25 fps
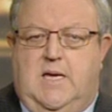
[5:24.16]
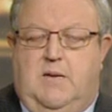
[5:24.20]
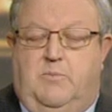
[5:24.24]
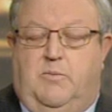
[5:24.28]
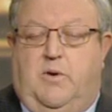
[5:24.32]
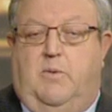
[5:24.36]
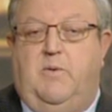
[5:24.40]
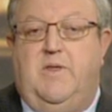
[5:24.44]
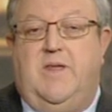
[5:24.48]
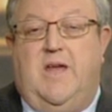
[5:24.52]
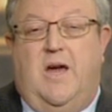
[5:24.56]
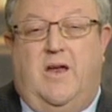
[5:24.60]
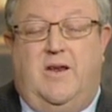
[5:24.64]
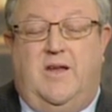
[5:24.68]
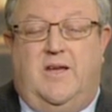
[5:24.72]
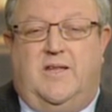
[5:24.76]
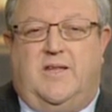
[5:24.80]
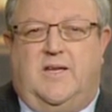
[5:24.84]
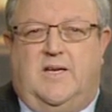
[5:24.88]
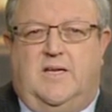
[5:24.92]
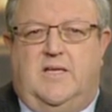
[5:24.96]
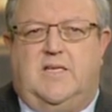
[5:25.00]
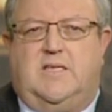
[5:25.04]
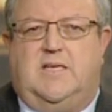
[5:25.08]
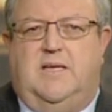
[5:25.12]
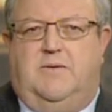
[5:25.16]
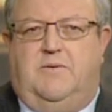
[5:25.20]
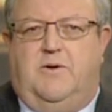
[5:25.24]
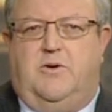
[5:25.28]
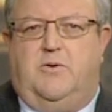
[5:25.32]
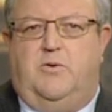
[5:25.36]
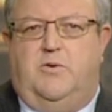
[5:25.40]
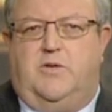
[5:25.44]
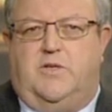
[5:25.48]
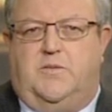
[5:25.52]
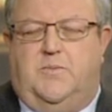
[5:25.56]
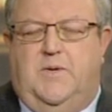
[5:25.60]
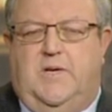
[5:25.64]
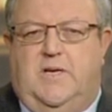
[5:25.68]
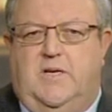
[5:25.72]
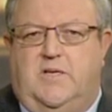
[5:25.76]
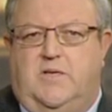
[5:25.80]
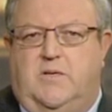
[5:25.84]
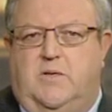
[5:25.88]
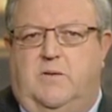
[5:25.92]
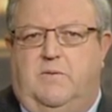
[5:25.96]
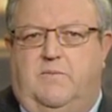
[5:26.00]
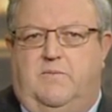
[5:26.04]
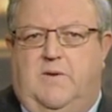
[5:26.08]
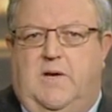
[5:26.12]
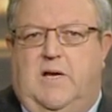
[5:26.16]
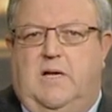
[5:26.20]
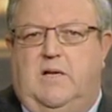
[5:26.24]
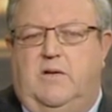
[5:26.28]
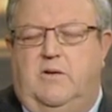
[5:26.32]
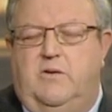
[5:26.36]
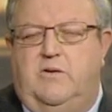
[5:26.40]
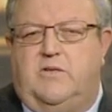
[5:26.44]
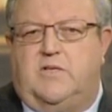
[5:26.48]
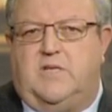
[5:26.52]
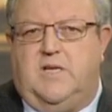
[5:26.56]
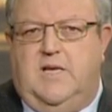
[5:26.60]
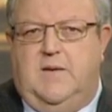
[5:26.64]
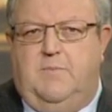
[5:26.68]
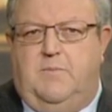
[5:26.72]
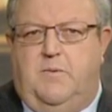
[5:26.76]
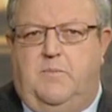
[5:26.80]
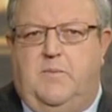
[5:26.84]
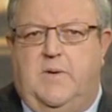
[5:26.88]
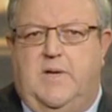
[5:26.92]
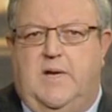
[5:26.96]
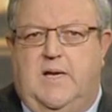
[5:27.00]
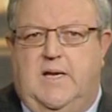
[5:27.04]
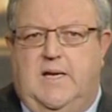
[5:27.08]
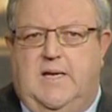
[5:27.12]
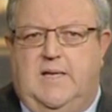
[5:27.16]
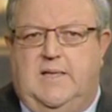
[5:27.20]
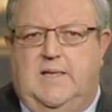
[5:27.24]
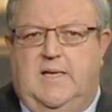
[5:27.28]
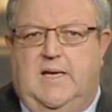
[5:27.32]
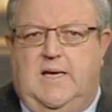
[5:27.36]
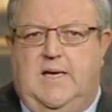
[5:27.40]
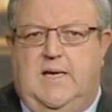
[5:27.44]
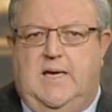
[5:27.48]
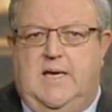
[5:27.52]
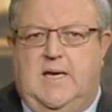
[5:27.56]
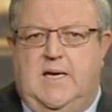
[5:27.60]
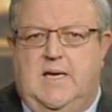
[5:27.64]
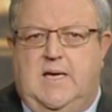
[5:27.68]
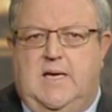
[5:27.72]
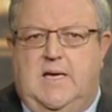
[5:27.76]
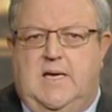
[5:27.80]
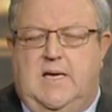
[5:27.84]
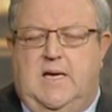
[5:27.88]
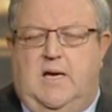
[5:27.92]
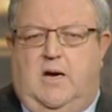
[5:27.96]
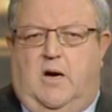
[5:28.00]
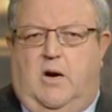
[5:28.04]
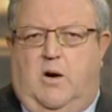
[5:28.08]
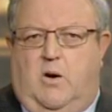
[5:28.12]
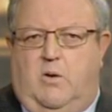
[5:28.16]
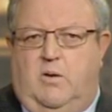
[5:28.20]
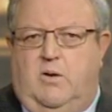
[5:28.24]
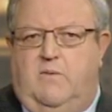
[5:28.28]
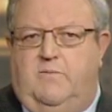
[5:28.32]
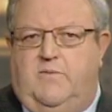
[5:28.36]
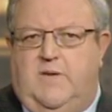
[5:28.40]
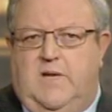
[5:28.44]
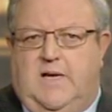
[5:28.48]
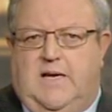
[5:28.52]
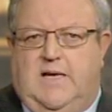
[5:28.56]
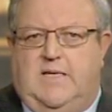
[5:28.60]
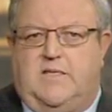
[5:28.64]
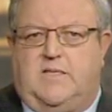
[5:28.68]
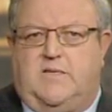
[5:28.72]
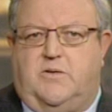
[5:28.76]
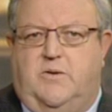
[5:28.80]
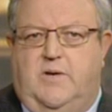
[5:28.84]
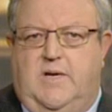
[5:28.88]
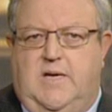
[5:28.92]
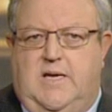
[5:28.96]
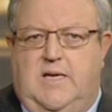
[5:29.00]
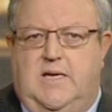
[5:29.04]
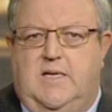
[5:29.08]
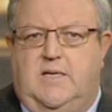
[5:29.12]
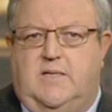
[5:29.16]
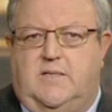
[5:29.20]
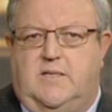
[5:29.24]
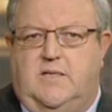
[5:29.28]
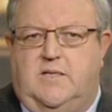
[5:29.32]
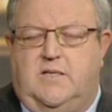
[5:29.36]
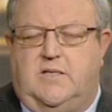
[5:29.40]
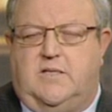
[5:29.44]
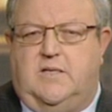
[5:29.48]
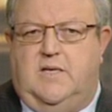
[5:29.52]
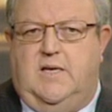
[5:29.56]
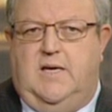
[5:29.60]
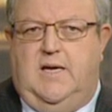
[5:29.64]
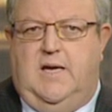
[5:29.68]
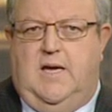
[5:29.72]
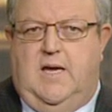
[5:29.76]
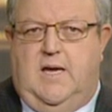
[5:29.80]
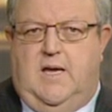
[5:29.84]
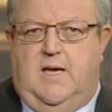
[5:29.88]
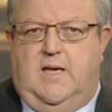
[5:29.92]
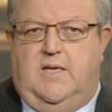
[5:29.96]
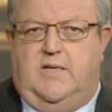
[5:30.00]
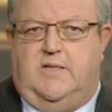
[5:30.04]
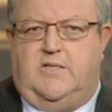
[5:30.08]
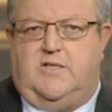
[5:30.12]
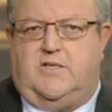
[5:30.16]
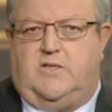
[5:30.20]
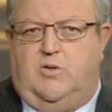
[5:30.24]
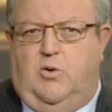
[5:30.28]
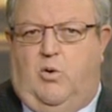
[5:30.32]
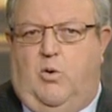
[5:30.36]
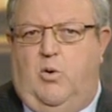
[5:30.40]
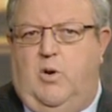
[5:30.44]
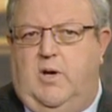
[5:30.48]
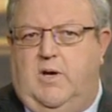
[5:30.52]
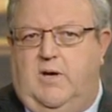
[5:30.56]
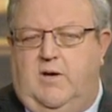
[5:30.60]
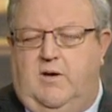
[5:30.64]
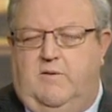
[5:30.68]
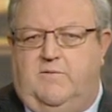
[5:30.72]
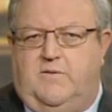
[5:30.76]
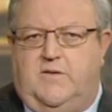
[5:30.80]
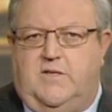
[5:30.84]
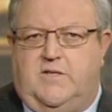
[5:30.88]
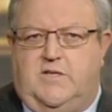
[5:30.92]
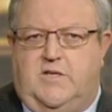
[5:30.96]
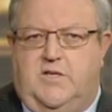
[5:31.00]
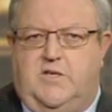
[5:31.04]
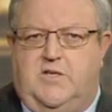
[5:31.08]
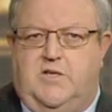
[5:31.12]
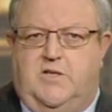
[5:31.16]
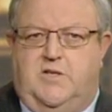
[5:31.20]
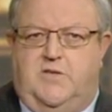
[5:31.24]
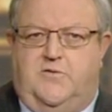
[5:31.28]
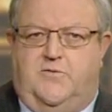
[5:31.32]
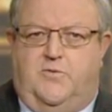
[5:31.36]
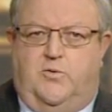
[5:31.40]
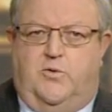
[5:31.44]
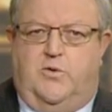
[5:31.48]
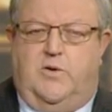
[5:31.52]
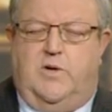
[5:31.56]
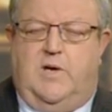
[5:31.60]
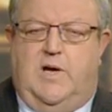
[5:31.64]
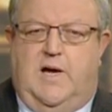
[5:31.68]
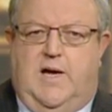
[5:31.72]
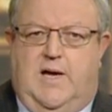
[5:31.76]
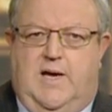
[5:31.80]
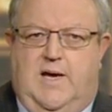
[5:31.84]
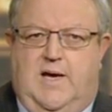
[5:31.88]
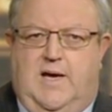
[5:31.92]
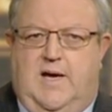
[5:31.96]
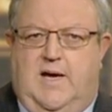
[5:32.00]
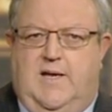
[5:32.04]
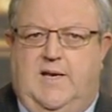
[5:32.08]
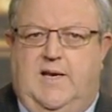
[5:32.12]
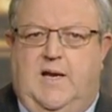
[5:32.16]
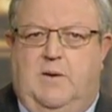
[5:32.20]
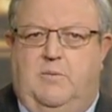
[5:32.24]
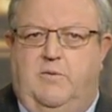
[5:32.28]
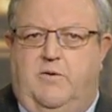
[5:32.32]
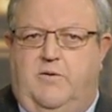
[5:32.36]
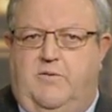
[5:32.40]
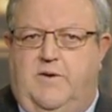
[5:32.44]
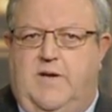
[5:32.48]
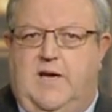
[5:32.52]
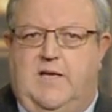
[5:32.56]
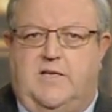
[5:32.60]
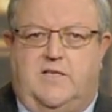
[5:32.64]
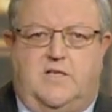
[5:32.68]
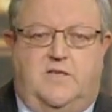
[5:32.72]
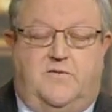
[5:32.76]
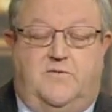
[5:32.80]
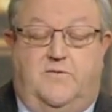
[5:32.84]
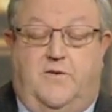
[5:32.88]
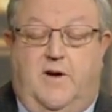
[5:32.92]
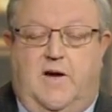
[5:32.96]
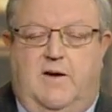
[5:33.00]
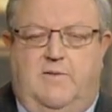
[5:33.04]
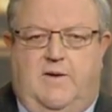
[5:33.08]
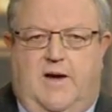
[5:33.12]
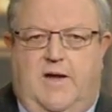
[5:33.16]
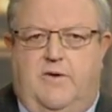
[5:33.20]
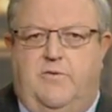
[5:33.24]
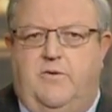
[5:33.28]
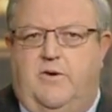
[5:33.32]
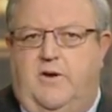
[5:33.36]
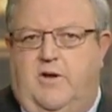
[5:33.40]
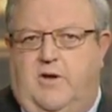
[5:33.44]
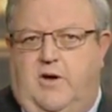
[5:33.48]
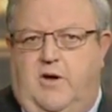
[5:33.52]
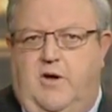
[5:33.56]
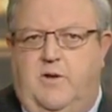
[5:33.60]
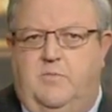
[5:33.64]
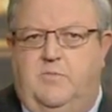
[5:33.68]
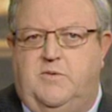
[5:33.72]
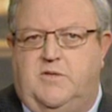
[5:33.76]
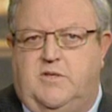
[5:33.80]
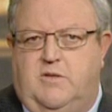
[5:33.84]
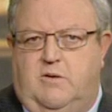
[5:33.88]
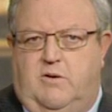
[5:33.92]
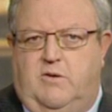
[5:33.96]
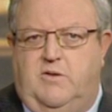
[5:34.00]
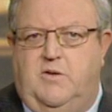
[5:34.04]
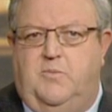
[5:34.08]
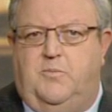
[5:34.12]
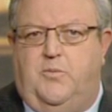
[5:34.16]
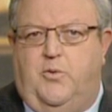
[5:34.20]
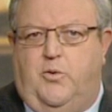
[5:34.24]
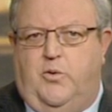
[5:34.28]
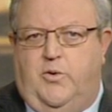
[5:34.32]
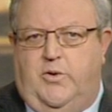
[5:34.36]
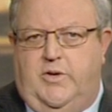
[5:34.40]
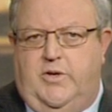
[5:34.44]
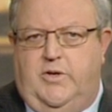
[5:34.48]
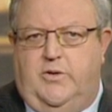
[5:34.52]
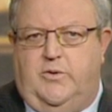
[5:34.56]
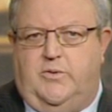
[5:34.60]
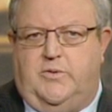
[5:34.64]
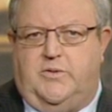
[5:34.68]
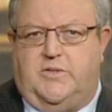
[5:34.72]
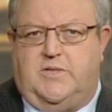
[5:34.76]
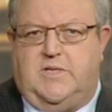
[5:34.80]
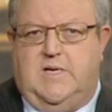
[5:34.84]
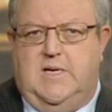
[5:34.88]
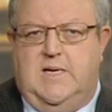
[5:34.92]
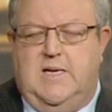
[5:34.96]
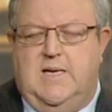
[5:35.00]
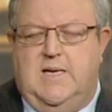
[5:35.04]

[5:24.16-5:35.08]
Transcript: probably the only thing that's ever caused me to sort of lose sleep a bit in the whole of the last 3 years, is the stalling of decisions for a number of houses, 500 homes on the Port Hills.